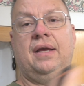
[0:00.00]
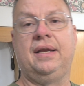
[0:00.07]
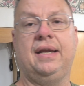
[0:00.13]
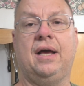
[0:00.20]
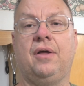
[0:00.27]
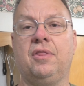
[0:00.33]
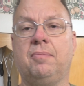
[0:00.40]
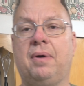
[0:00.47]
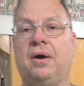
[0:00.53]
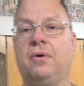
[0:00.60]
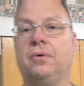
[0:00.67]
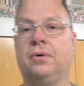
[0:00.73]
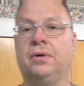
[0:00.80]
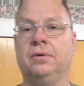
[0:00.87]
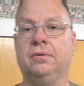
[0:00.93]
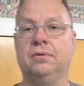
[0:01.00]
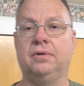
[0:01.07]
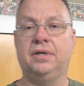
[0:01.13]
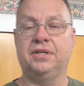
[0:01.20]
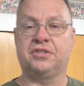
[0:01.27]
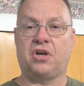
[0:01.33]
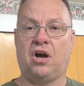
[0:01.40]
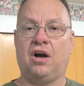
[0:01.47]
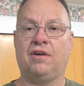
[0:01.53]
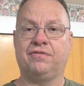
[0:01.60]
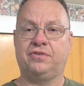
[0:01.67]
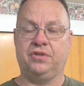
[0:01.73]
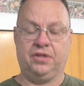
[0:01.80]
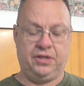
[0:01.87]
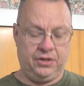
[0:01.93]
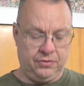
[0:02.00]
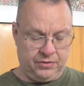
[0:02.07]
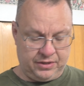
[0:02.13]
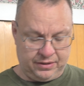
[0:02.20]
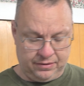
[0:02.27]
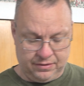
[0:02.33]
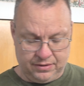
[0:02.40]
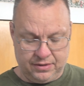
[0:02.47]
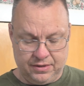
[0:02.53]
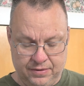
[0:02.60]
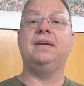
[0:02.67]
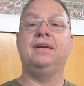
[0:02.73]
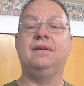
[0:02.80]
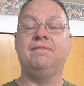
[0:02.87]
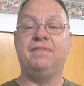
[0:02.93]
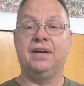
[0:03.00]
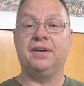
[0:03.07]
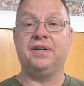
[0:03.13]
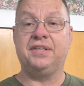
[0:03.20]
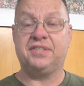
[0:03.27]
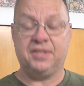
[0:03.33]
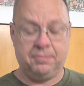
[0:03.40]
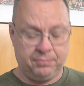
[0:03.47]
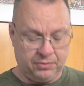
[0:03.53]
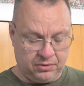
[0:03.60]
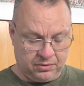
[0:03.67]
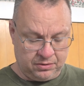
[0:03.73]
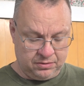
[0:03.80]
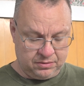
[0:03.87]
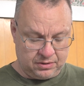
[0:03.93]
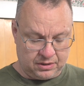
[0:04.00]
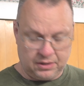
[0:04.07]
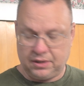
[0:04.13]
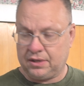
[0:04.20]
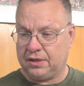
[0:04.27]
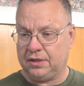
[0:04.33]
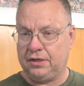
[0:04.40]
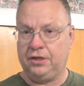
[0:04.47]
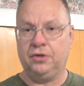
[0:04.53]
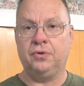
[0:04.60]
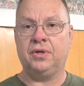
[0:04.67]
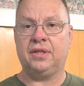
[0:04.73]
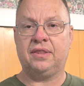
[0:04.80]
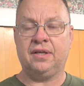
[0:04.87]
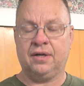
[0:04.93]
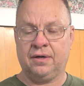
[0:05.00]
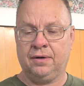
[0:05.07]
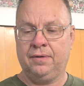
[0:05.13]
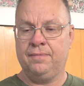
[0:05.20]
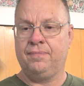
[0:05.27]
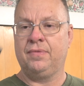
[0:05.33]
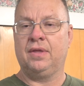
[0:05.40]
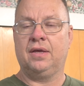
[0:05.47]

and now the power is off to the unit. Very simple uh, unit there.